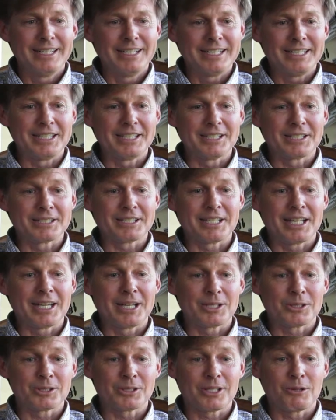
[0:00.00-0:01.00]
is,
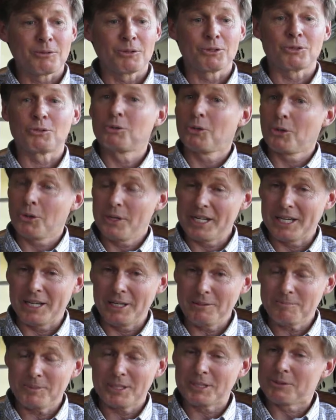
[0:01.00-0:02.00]
as I was growing
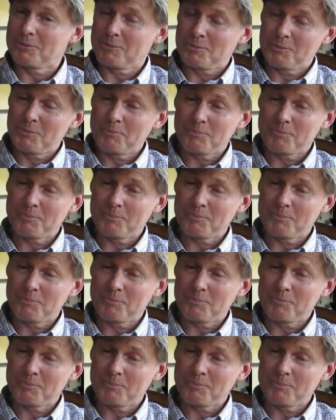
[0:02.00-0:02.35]
up and